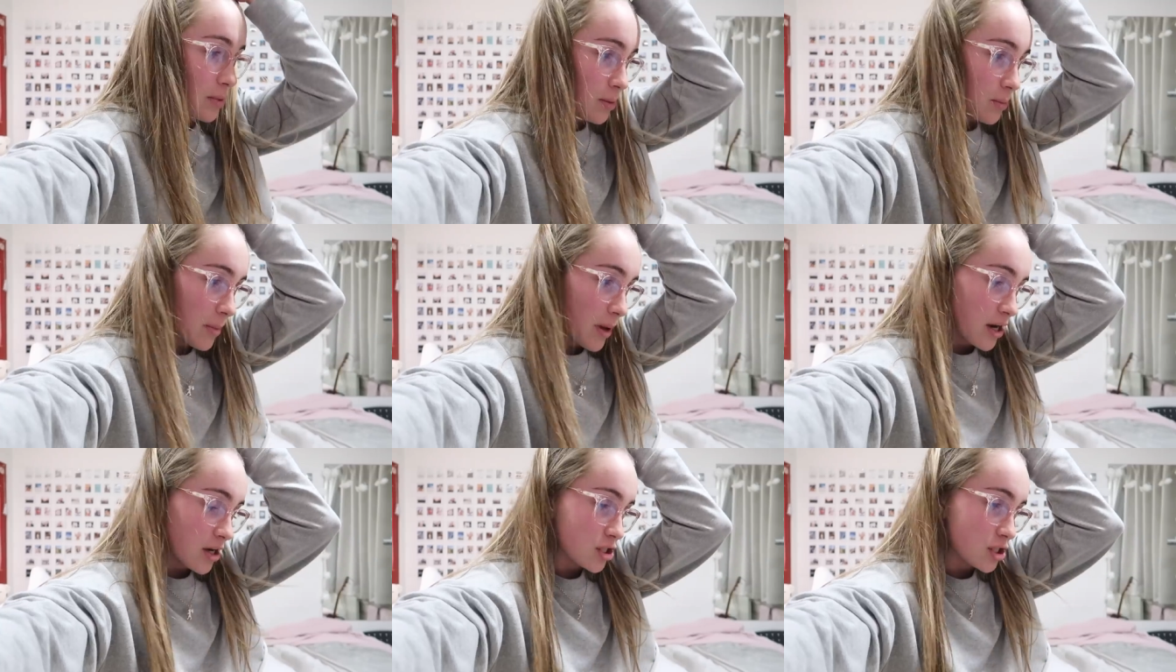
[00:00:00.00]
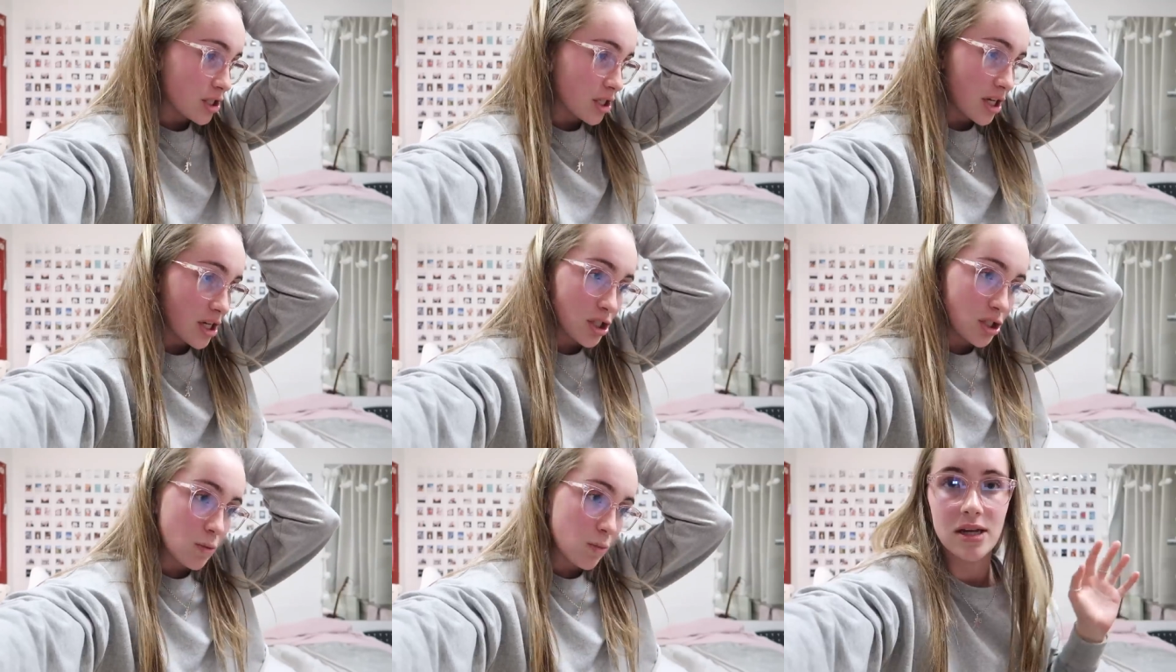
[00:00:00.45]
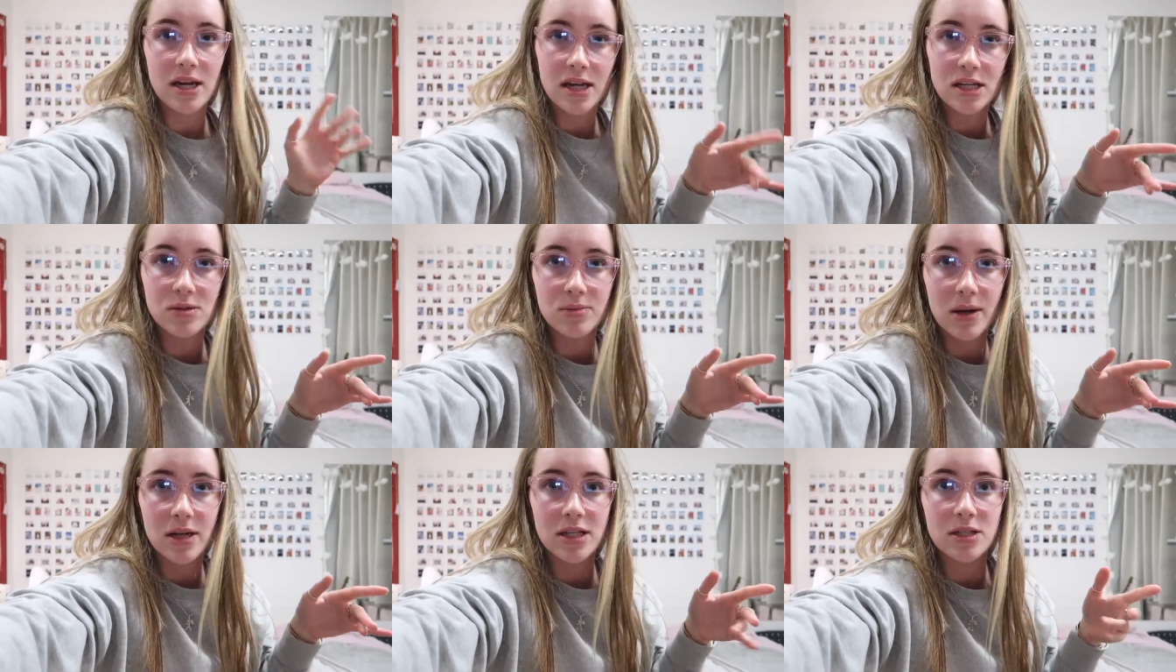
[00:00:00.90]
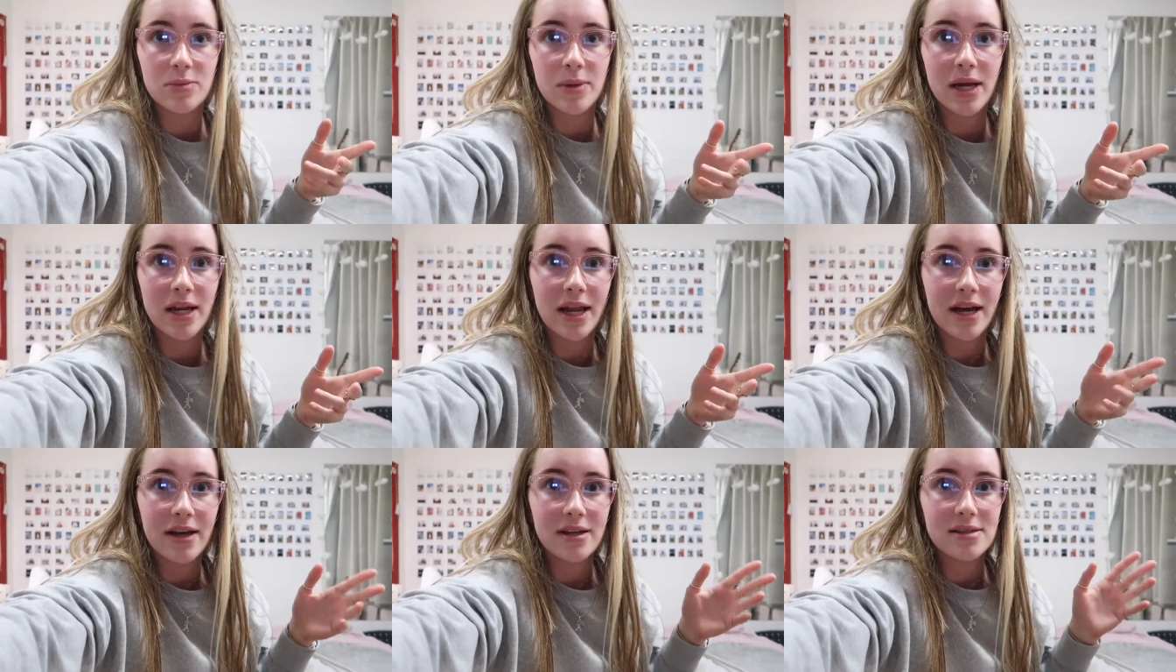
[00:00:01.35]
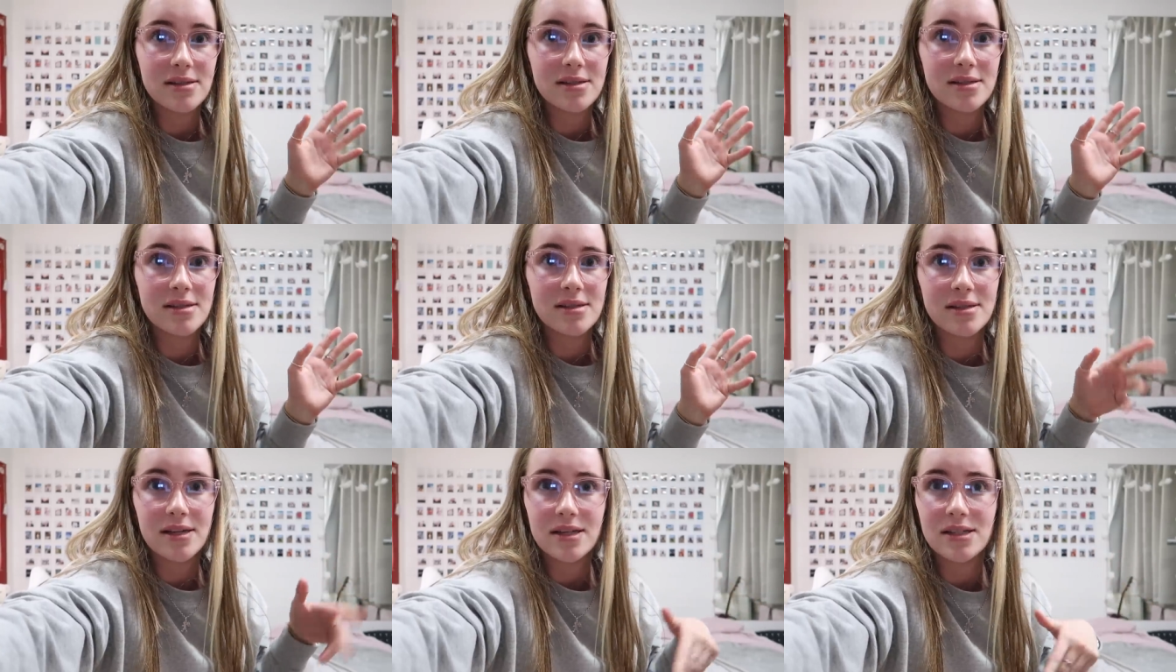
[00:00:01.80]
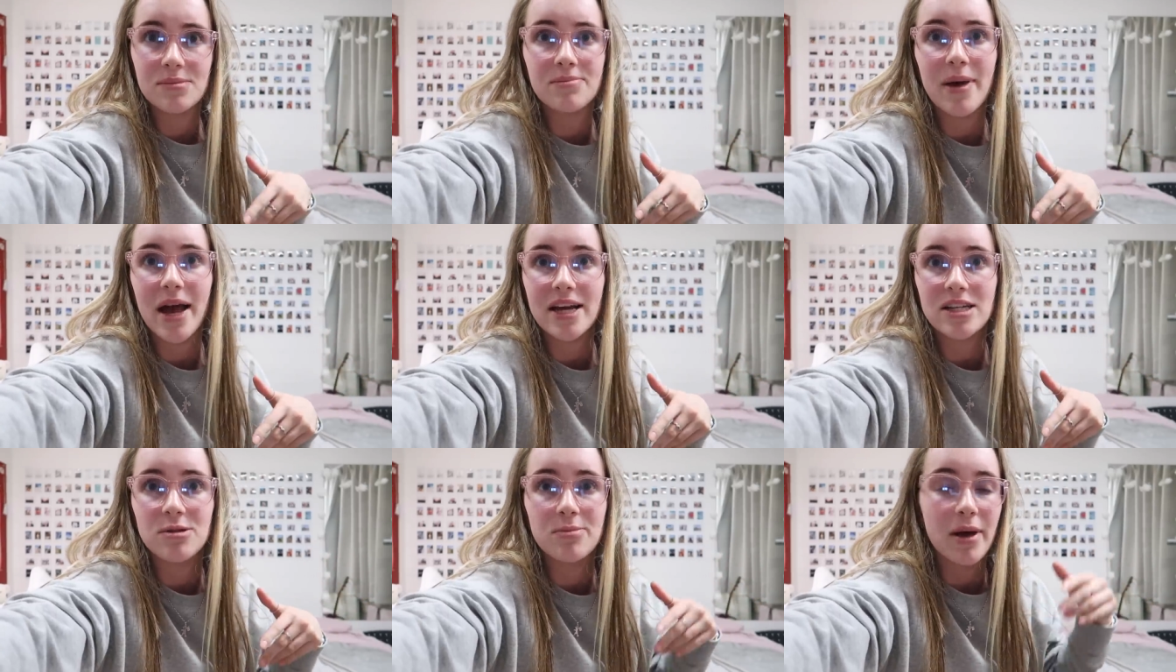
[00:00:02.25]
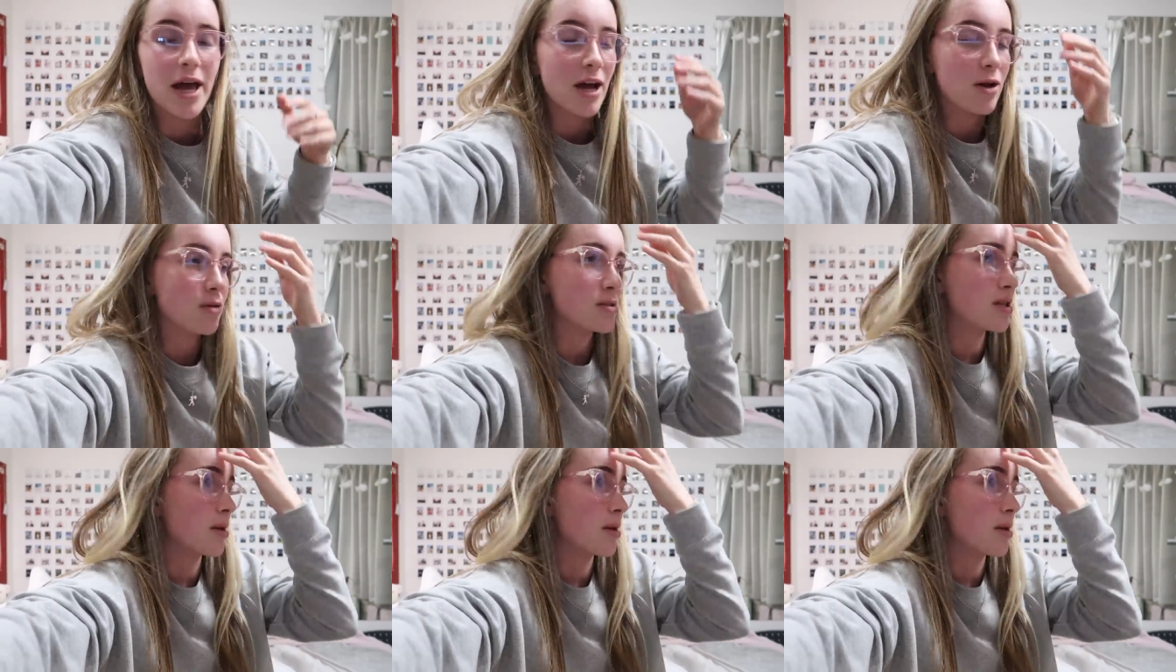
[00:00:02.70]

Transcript: we managed to get to the next one, so we had like 6 back-to-back or